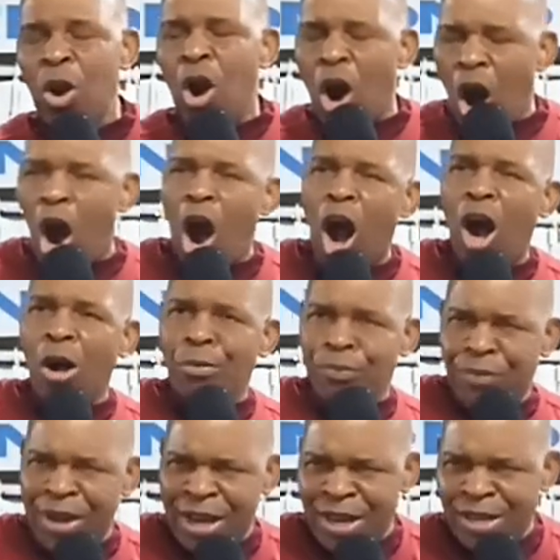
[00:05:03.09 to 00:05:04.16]
all
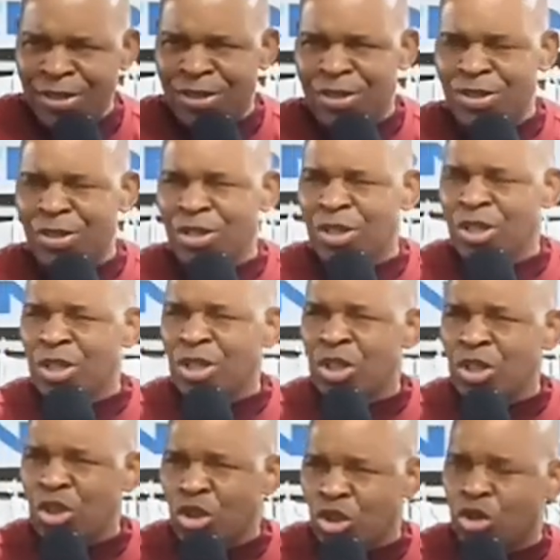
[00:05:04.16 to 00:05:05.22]
things
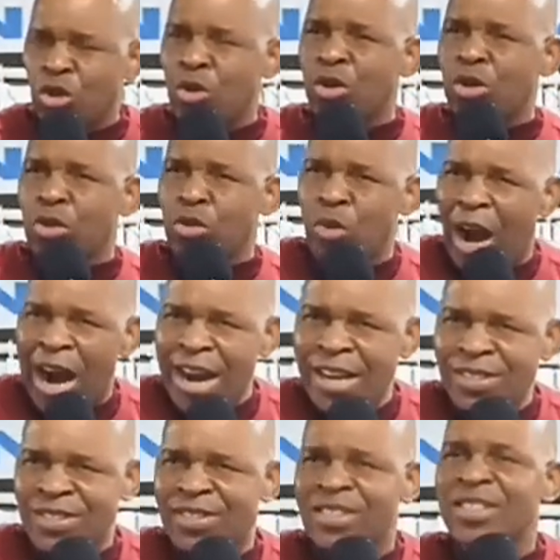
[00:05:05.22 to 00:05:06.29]
through
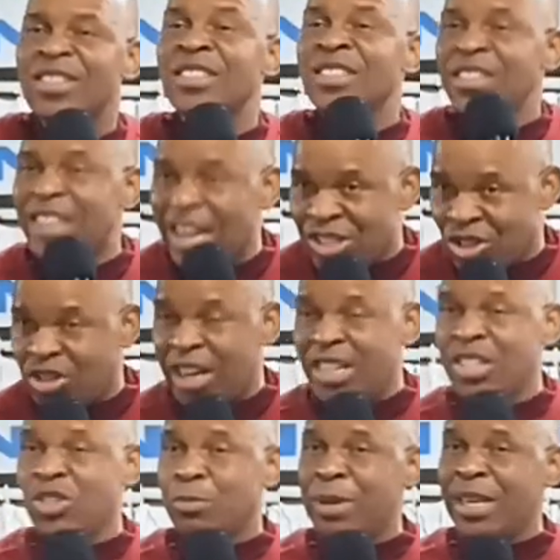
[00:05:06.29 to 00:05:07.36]
Christ that
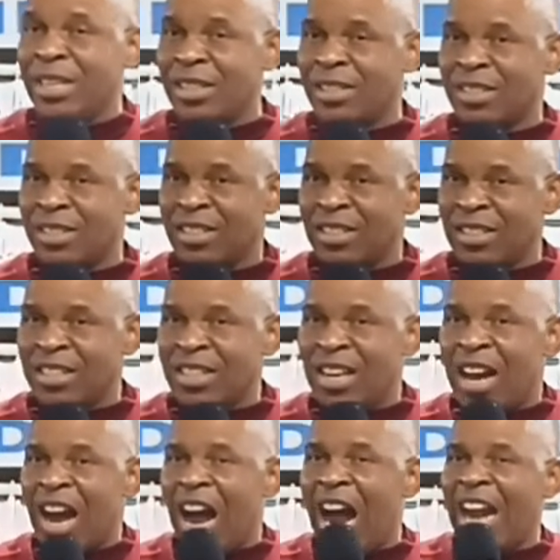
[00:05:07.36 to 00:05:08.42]
strengthens me.
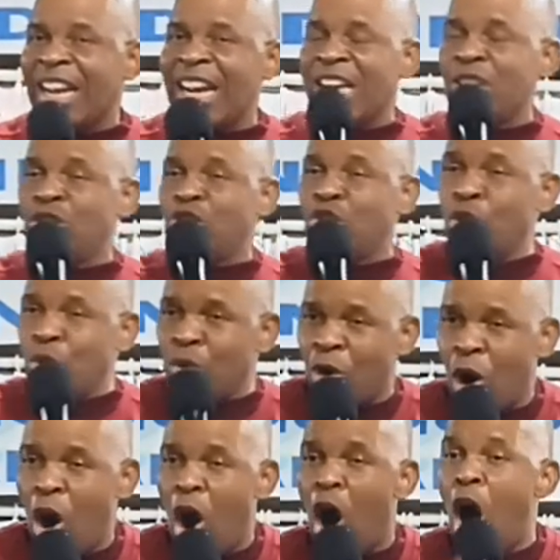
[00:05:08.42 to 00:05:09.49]
Amen. I can do
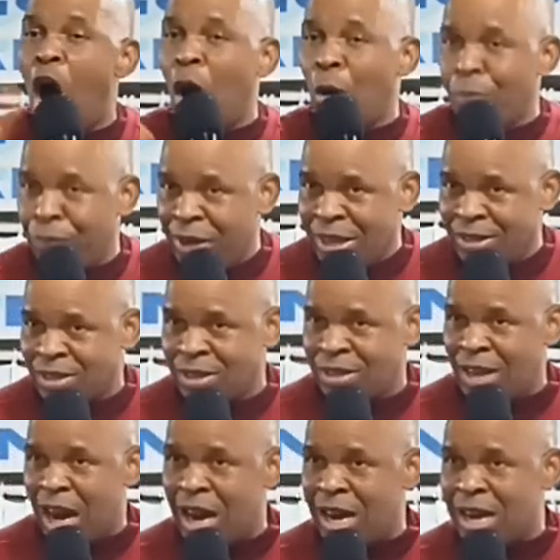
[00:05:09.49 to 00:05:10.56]
all things.
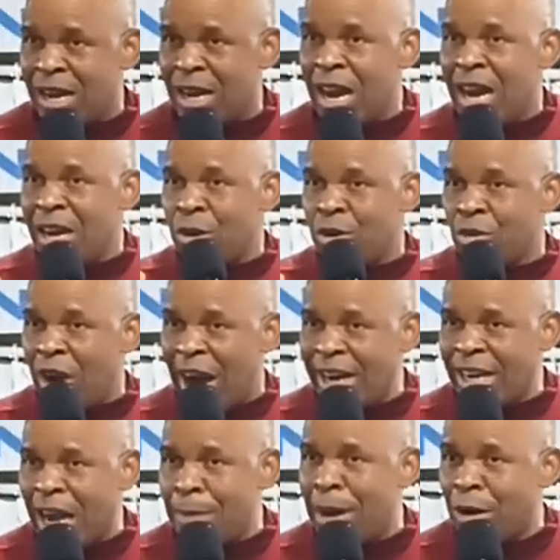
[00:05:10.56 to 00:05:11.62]
Right?
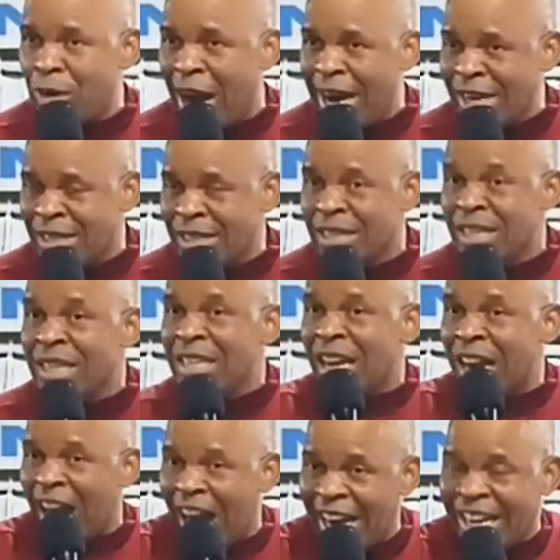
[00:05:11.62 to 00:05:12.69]
Am I right?
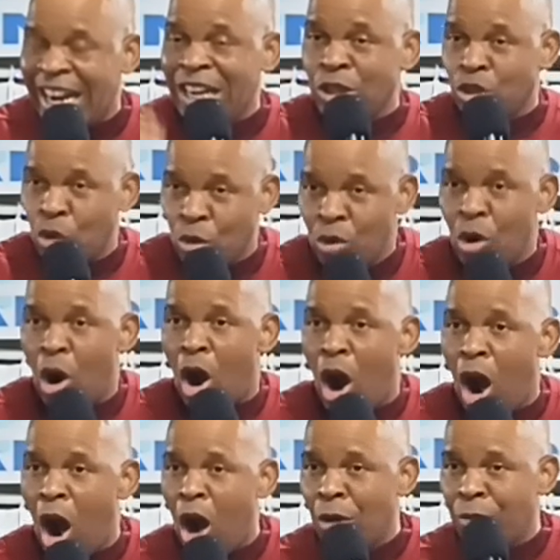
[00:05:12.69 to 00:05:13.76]
Yes. I can do
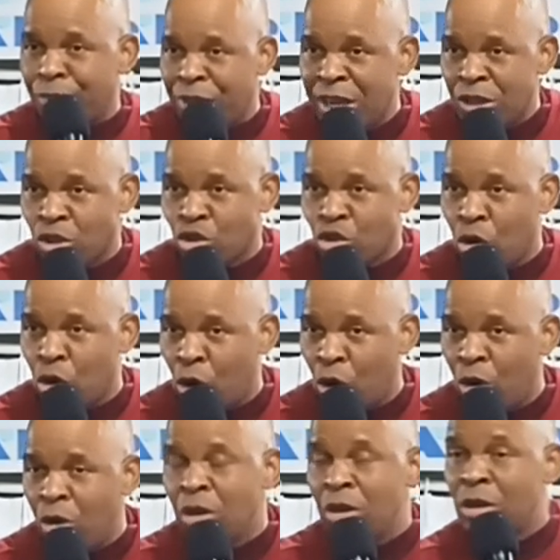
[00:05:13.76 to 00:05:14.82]
all things through
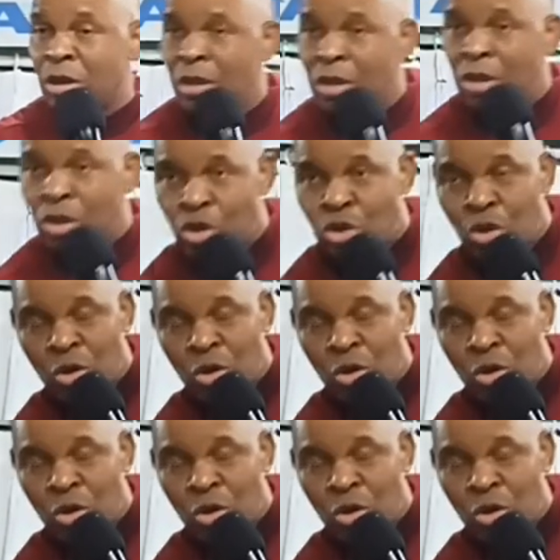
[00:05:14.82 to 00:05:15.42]
who? Through Christ. Through